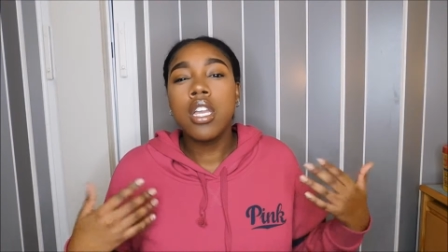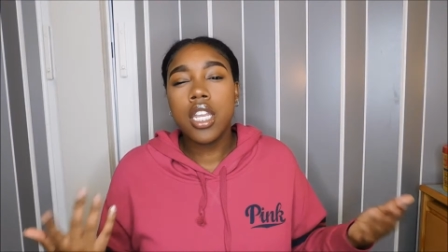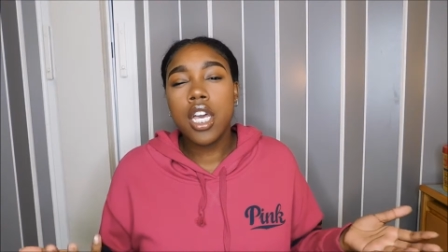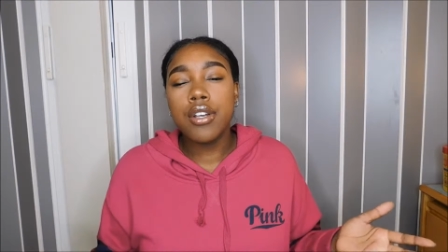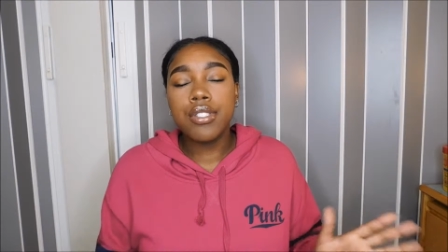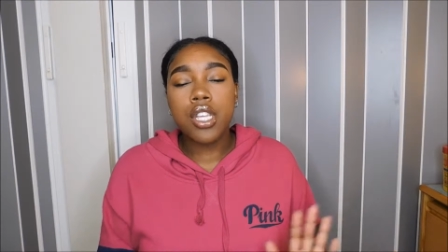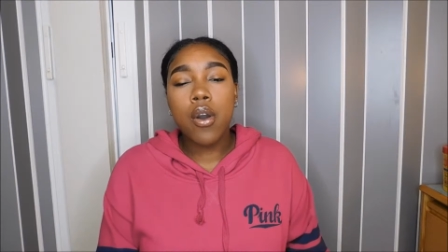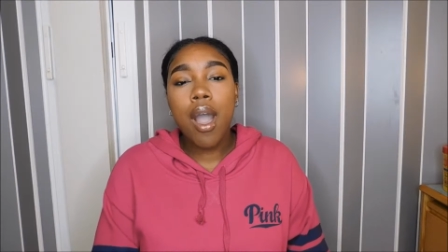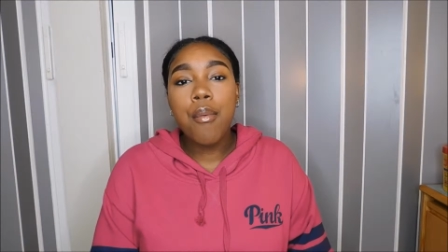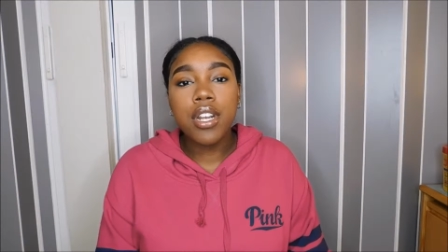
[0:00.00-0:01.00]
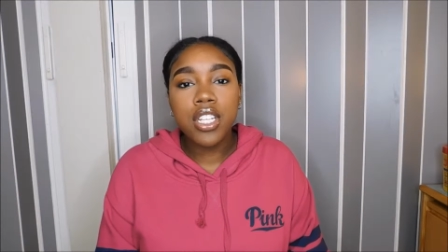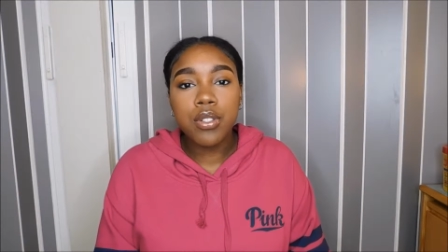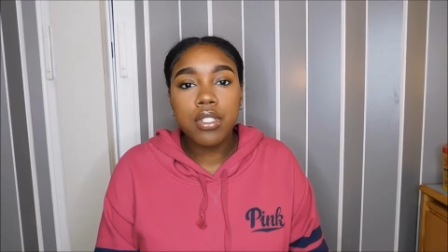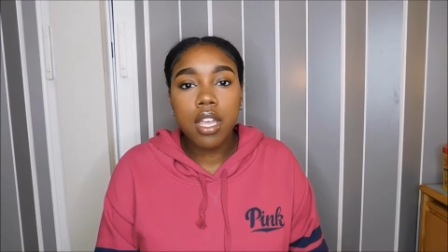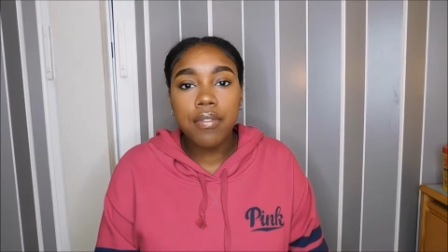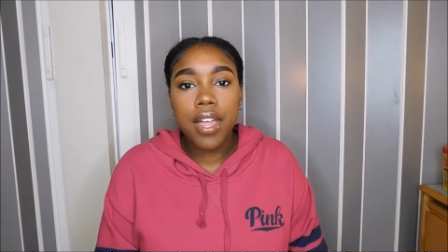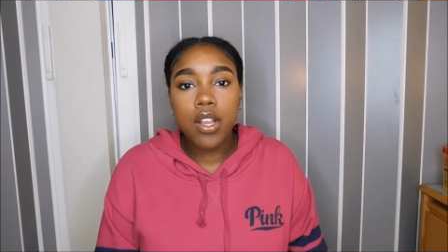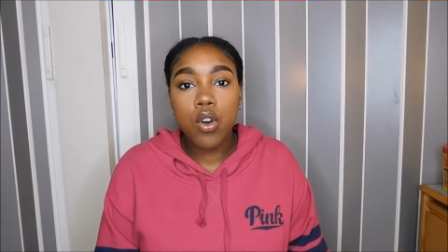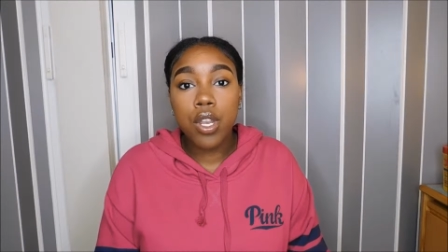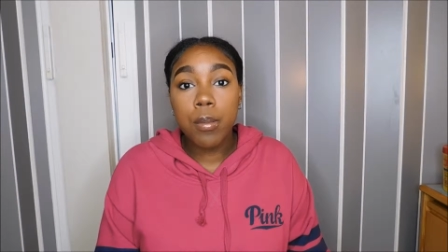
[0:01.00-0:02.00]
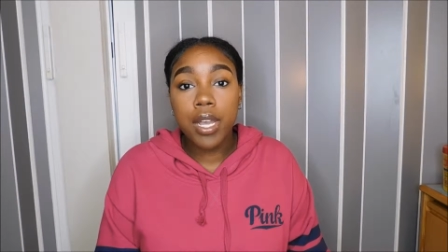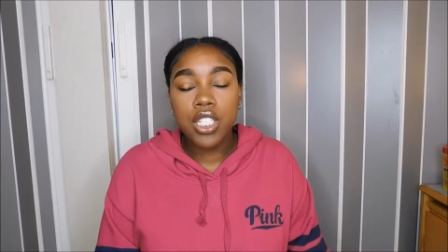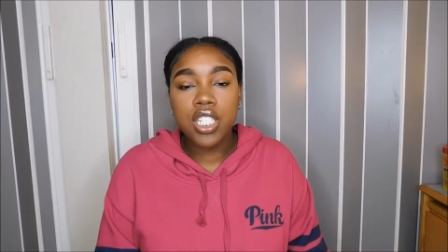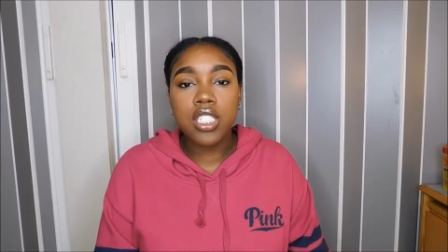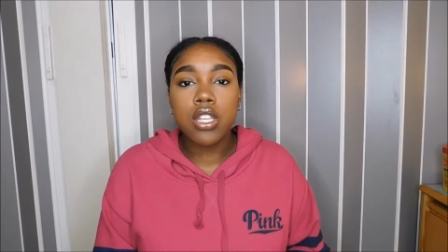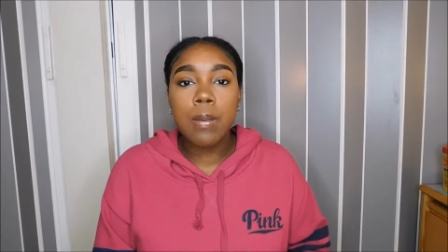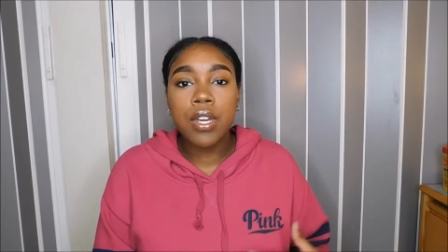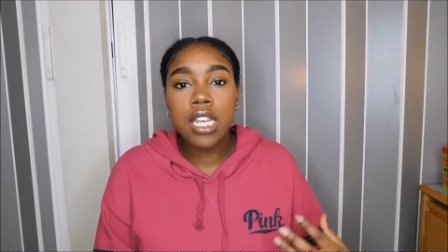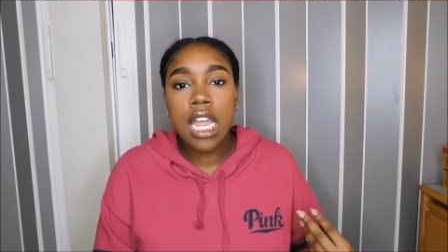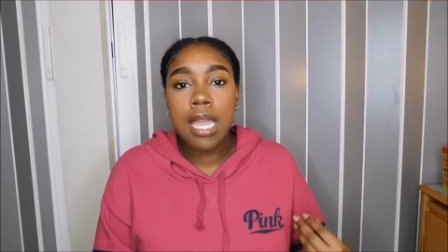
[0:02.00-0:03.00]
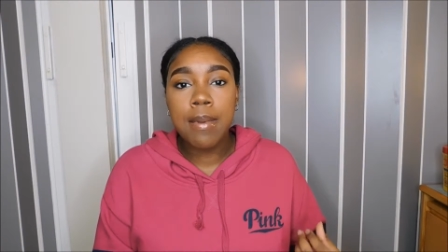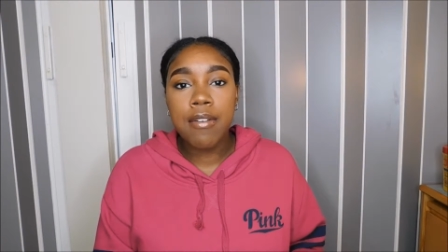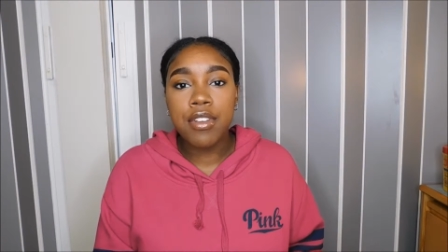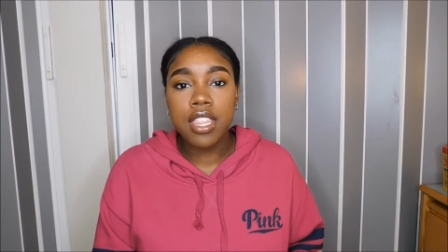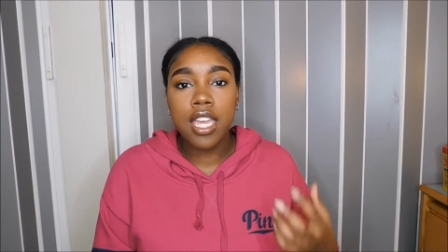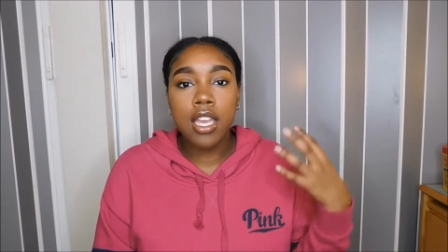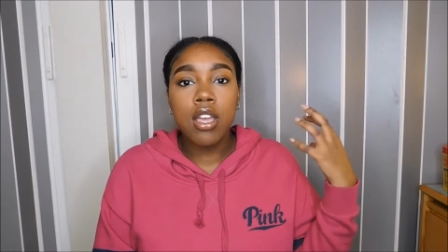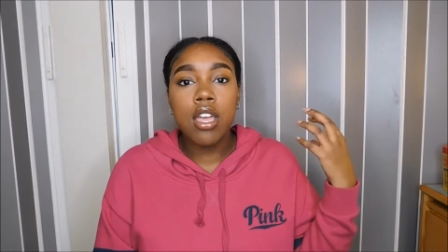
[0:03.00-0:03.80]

you know so I want to do stuff like on a budget so I'm going to name everything